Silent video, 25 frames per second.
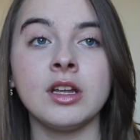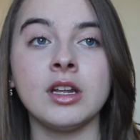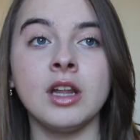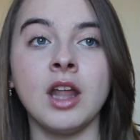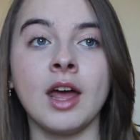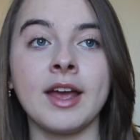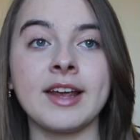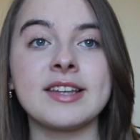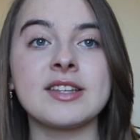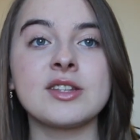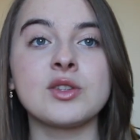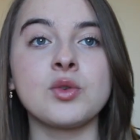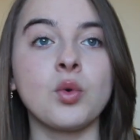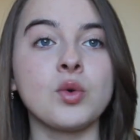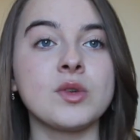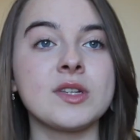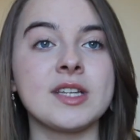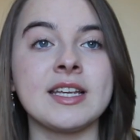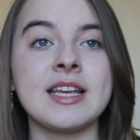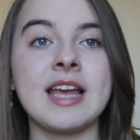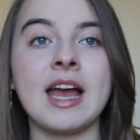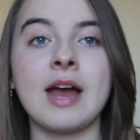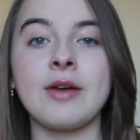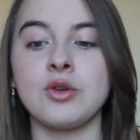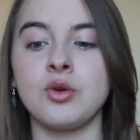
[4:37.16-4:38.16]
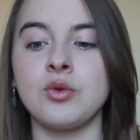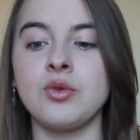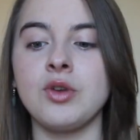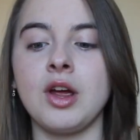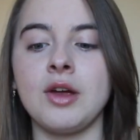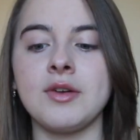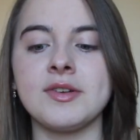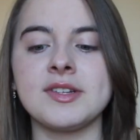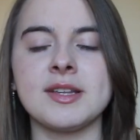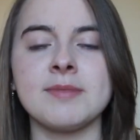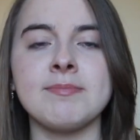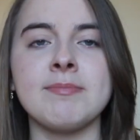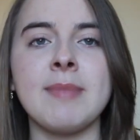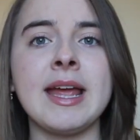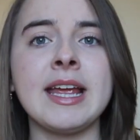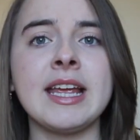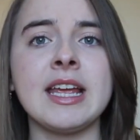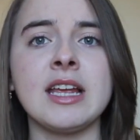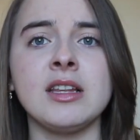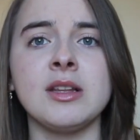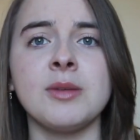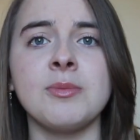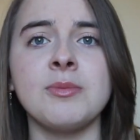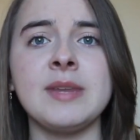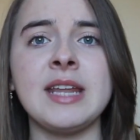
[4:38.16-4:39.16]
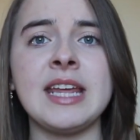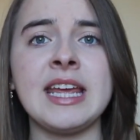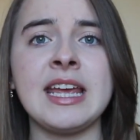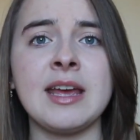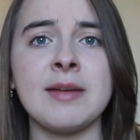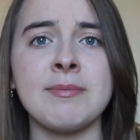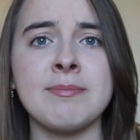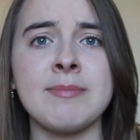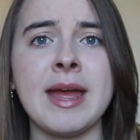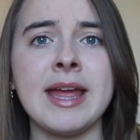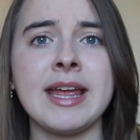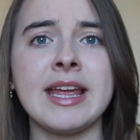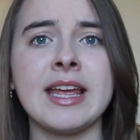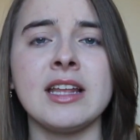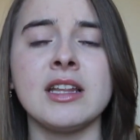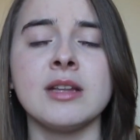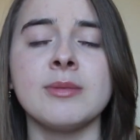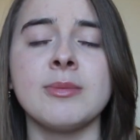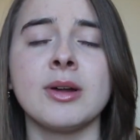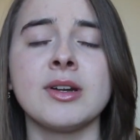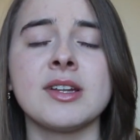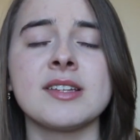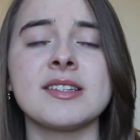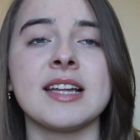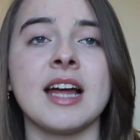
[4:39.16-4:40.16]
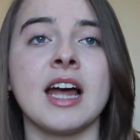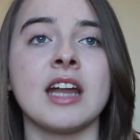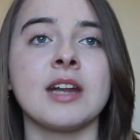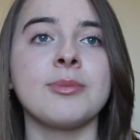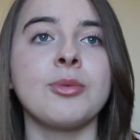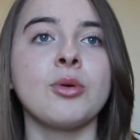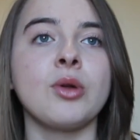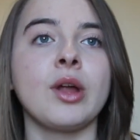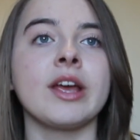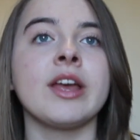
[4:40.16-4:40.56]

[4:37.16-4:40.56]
like sorting out your notes and making them neat and making them understandable.